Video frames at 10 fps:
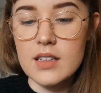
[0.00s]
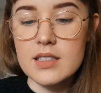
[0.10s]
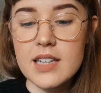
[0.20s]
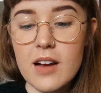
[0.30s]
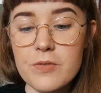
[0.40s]

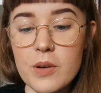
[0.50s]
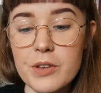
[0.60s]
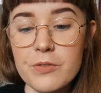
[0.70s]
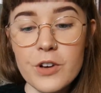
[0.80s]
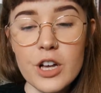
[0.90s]
stuff when
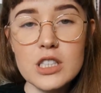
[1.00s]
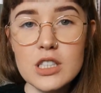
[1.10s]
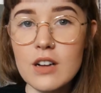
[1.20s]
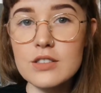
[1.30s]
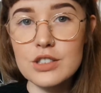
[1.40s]
we
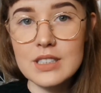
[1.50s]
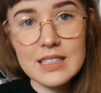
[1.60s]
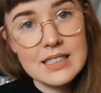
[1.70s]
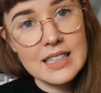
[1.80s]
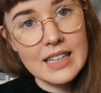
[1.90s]
first got to
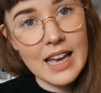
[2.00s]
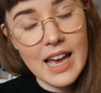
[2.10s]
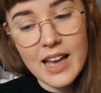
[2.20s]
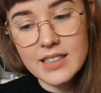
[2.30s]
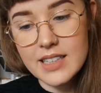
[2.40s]

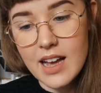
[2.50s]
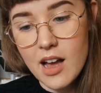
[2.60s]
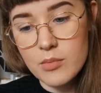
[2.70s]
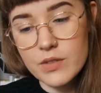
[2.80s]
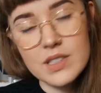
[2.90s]
Disneyland.
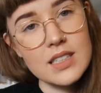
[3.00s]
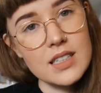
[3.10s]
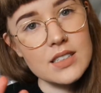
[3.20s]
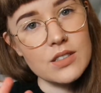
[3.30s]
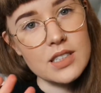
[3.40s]
Obviously
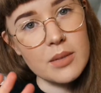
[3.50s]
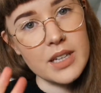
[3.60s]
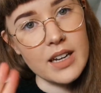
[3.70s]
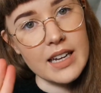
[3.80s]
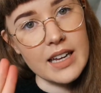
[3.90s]
it is not
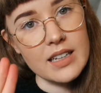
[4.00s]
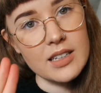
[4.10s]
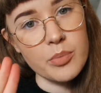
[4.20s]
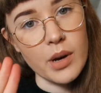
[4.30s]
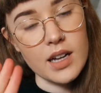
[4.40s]
something I
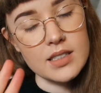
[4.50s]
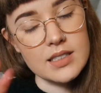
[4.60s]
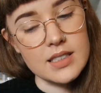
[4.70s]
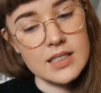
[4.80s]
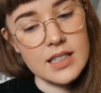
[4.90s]
needed, but
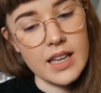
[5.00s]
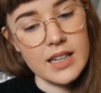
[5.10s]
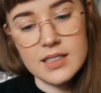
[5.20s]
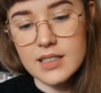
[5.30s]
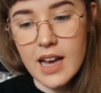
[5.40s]

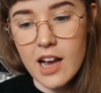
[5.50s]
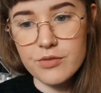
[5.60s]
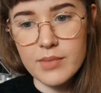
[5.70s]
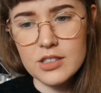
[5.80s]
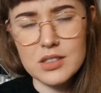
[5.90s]
Disneyland didn't
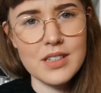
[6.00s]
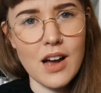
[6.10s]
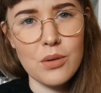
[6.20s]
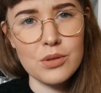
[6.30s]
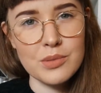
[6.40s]
have much
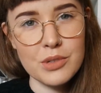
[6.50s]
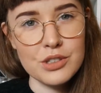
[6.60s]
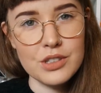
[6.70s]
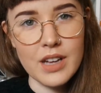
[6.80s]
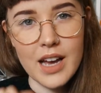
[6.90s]
Star Wars
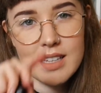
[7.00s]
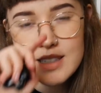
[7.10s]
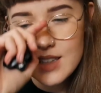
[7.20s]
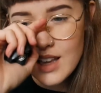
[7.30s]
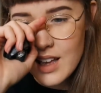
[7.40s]

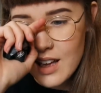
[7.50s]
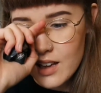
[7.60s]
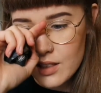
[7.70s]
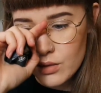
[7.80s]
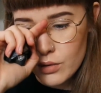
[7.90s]
merchandise.
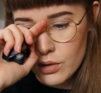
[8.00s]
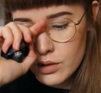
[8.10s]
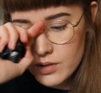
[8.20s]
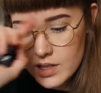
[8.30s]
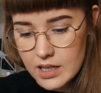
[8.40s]
I
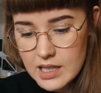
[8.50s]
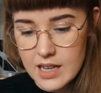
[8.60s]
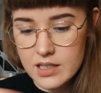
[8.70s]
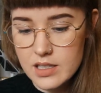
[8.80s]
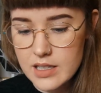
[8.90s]
thought in the
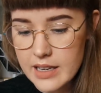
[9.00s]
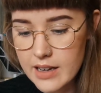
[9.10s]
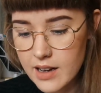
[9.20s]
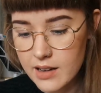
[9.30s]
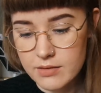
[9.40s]
last
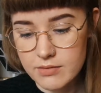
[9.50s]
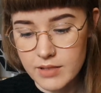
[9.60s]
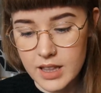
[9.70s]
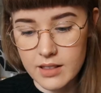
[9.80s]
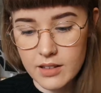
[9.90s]
year,
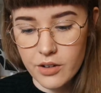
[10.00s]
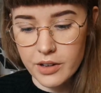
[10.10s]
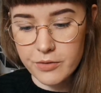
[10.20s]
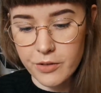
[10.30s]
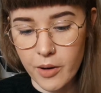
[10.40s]
when
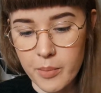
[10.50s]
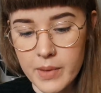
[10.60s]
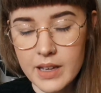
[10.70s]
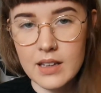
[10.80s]
going from